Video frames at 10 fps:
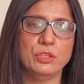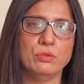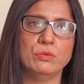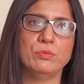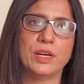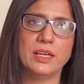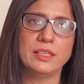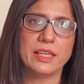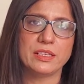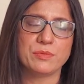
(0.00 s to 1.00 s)
new
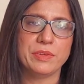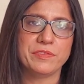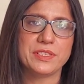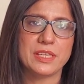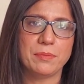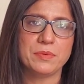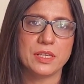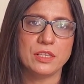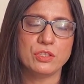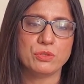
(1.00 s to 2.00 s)
world that we've stepped
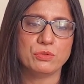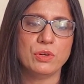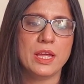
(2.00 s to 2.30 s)
into